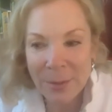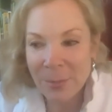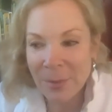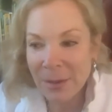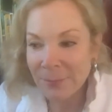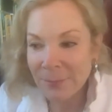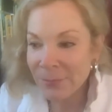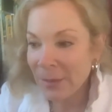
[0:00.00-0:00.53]
But
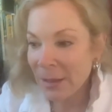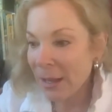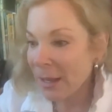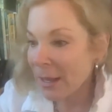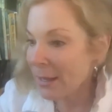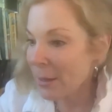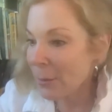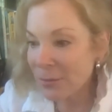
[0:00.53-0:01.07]

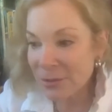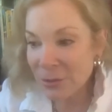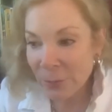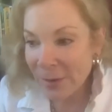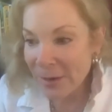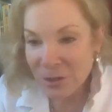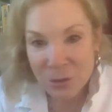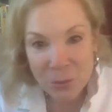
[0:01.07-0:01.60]
he was
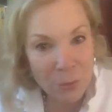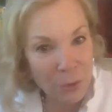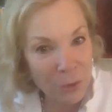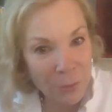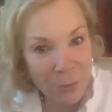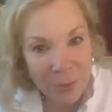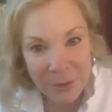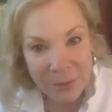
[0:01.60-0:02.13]
great to work
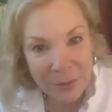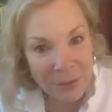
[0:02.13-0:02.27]
with.